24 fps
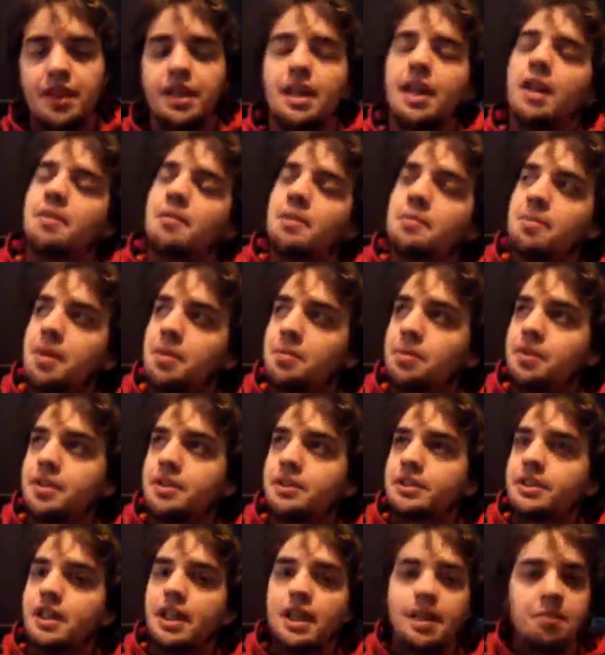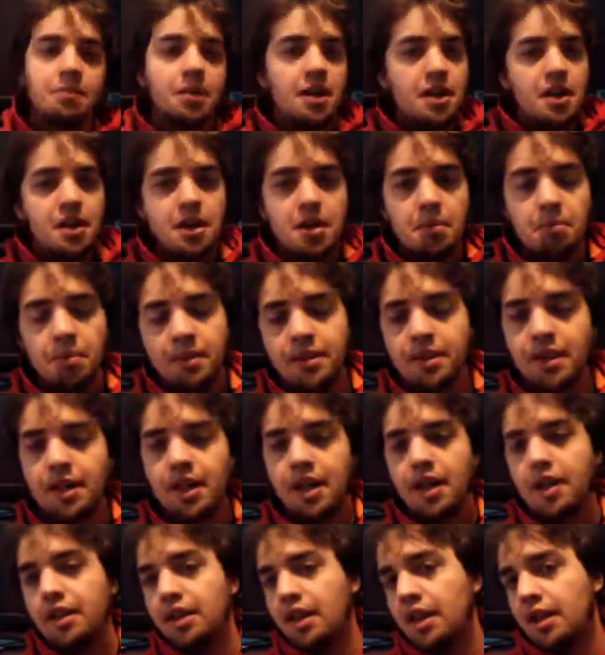can't remember his name, but the
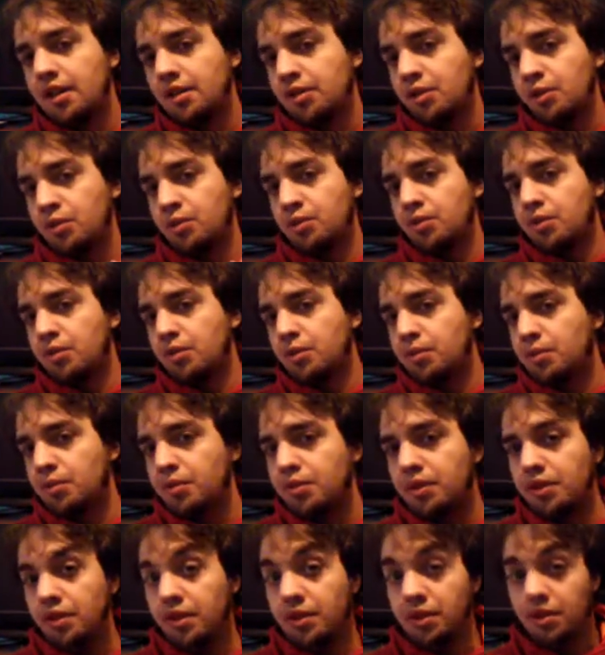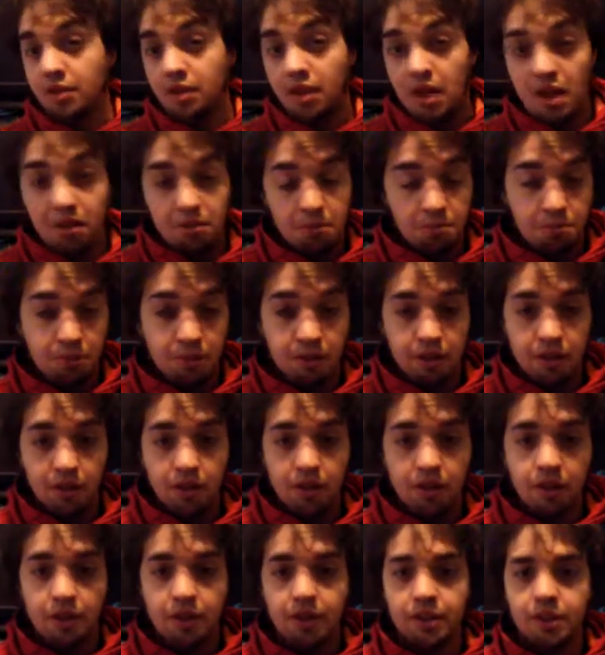guy the comic book
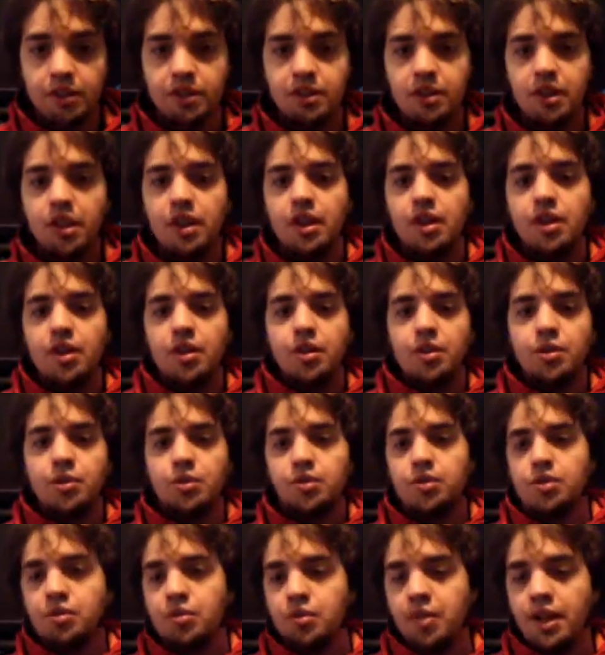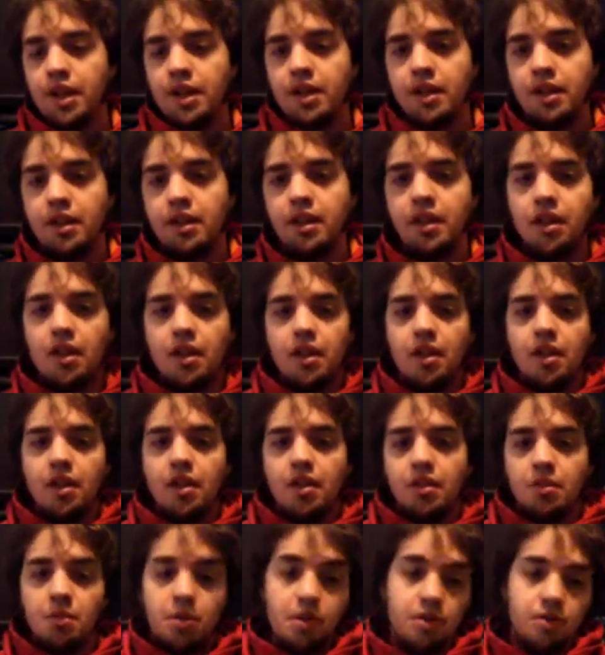artist who created,
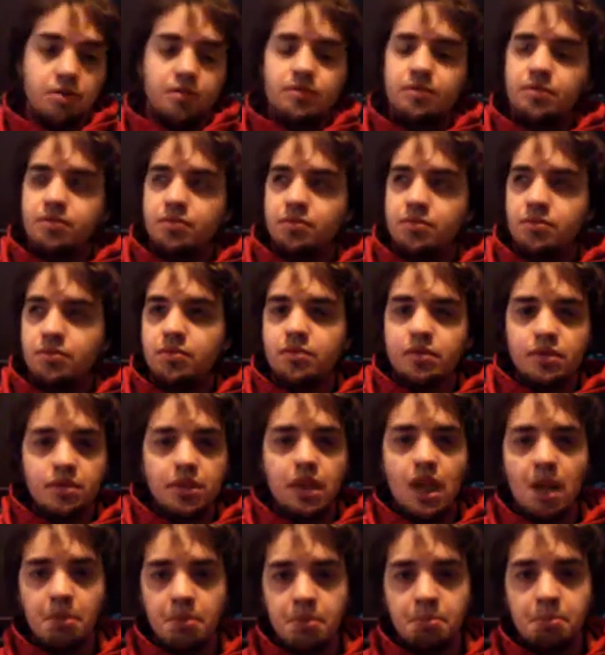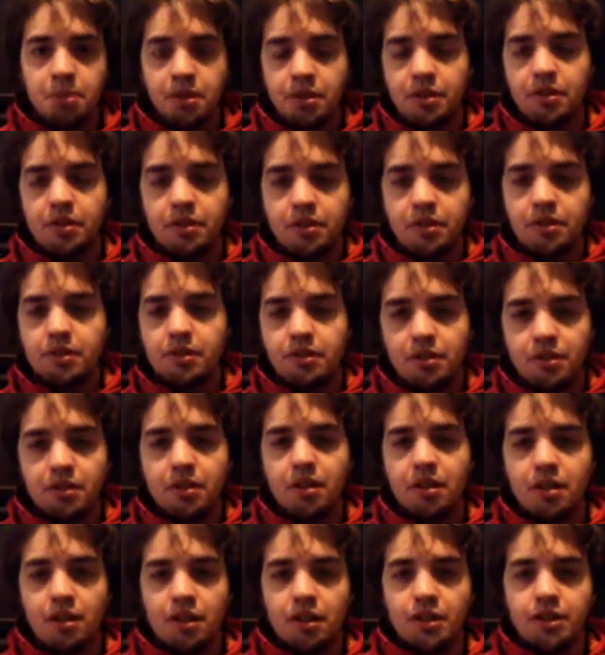well, comic book
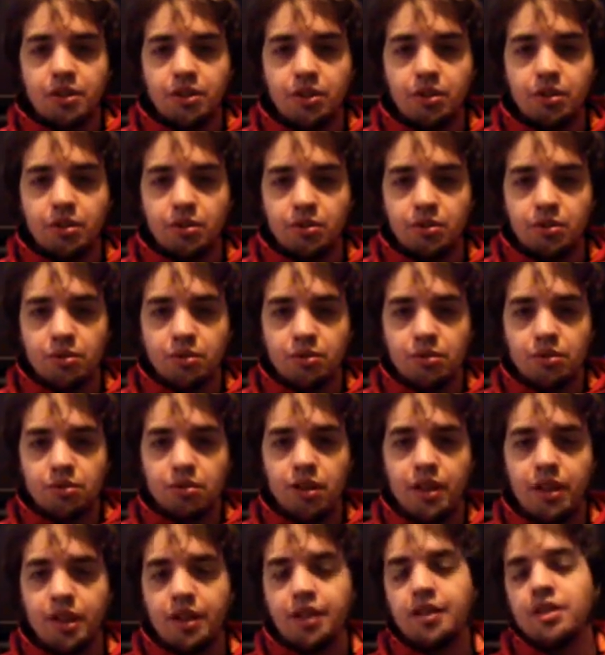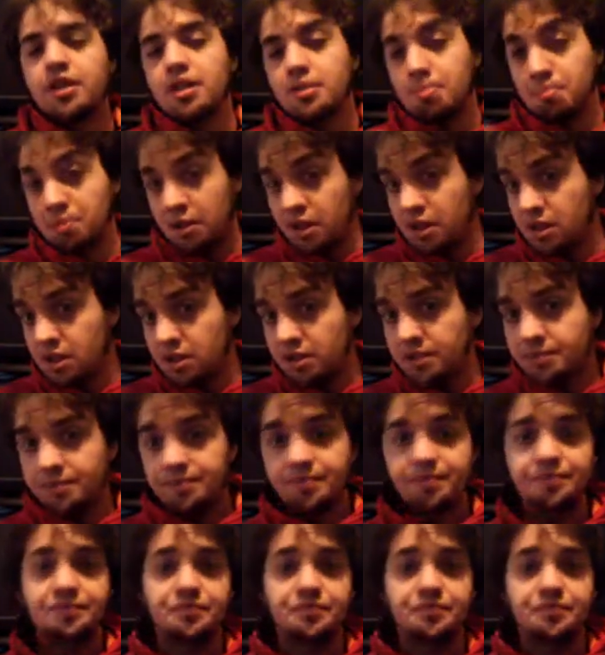artist who created Spawn